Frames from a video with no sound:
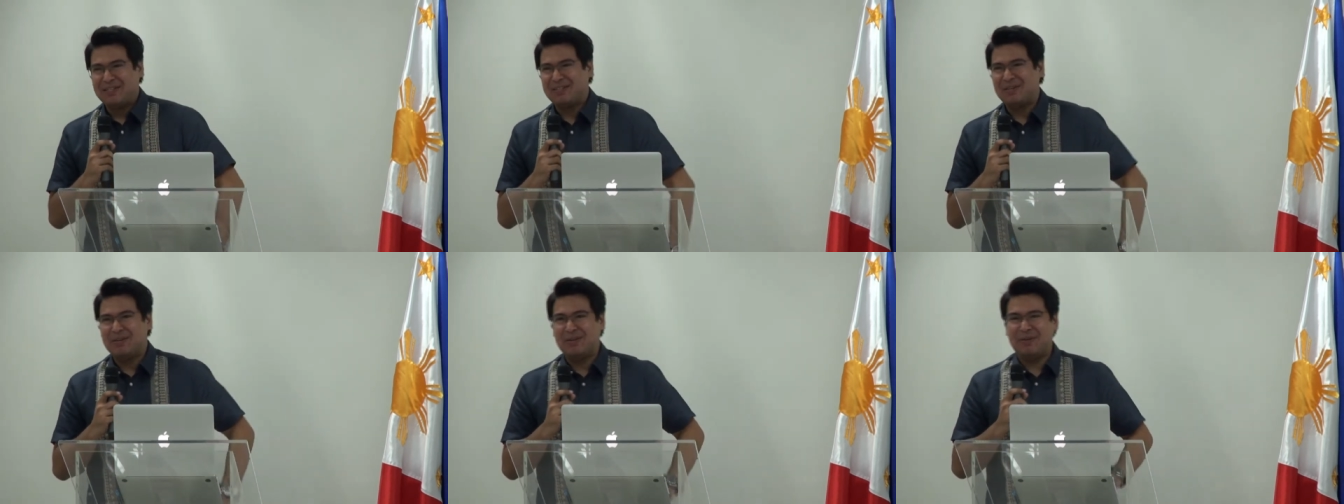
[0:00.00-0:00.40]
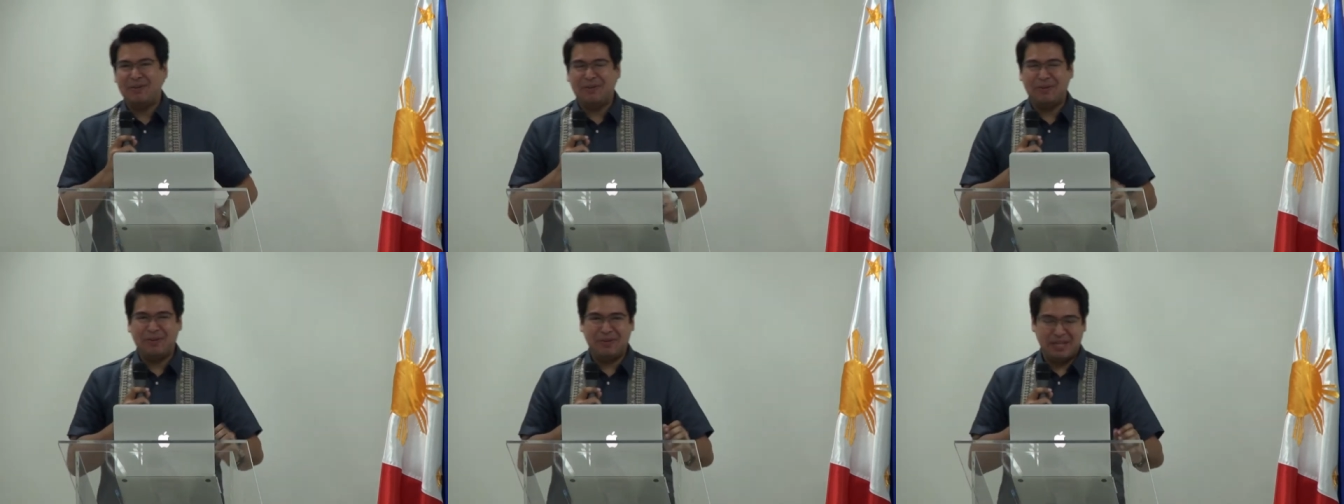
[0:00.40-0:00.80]

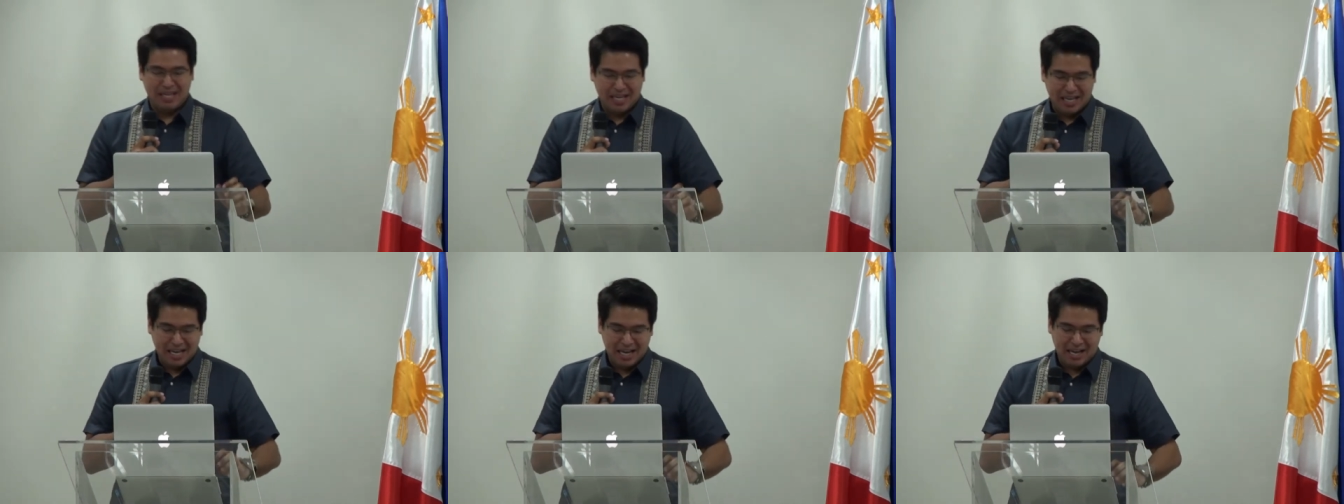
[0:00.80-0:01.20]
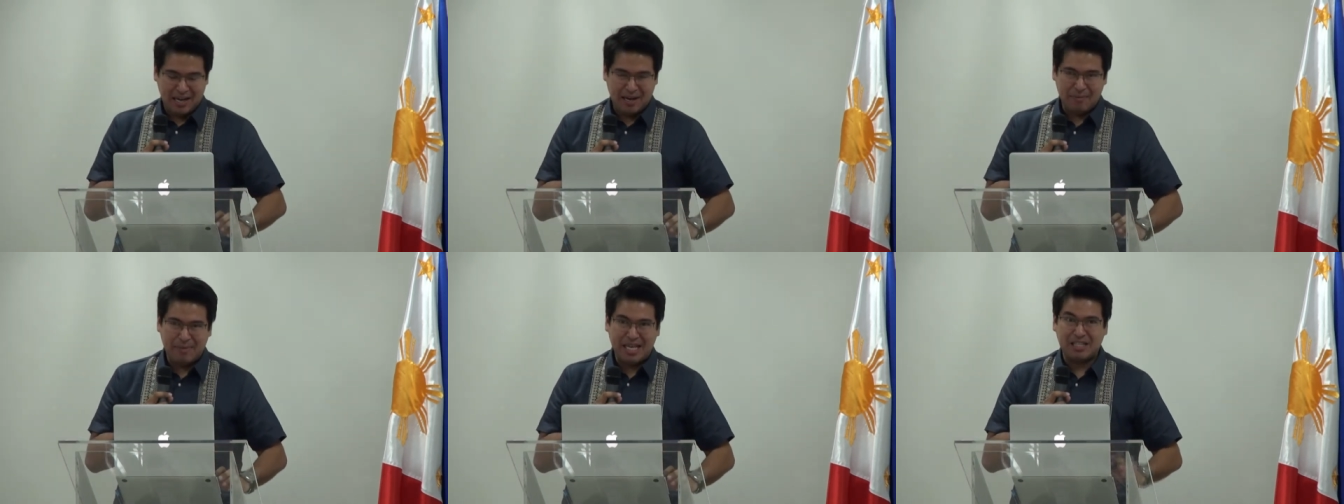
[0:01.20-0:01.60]
So,
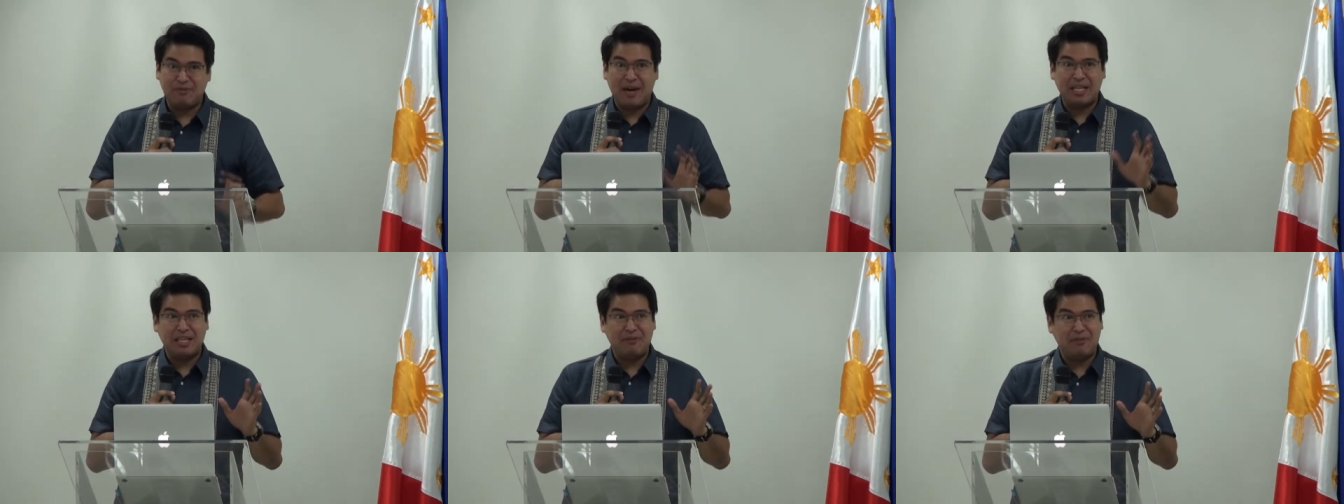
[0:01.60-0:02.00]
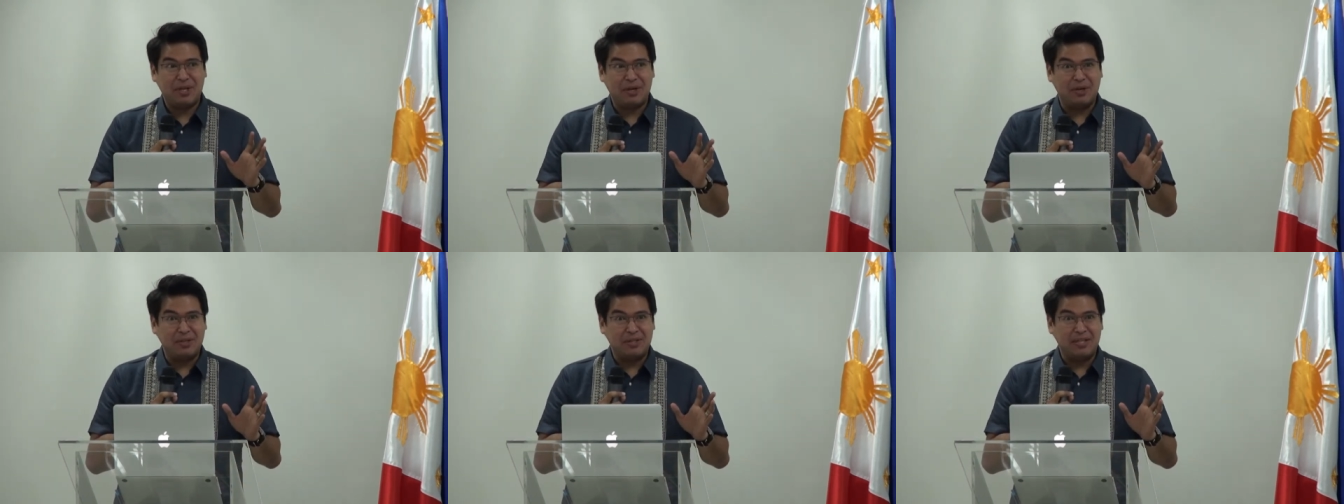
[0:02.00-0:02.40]
uh, it's very
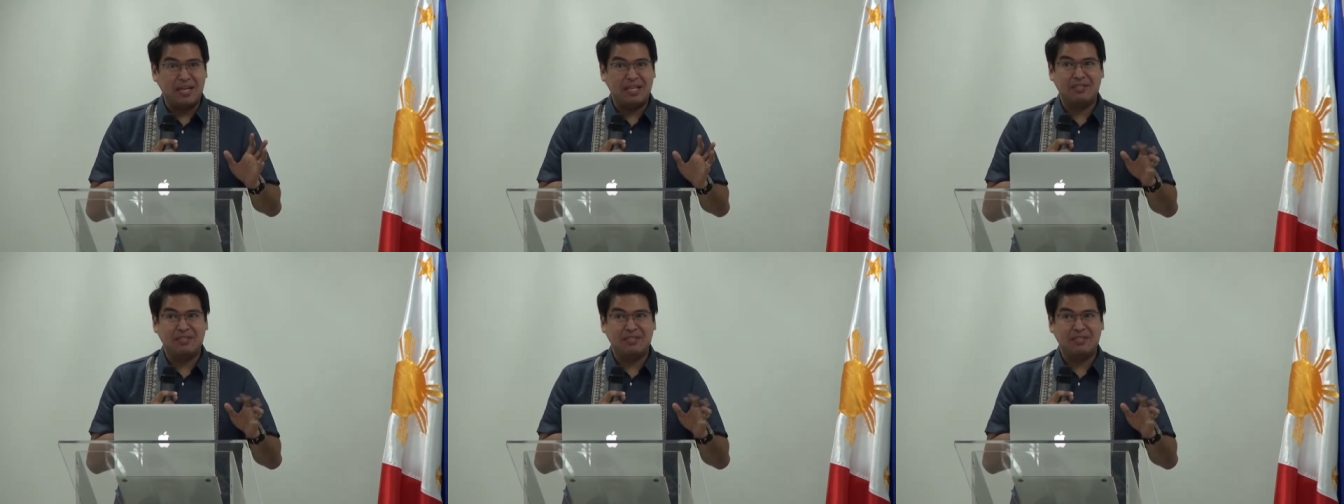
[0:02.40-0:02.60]
difficult.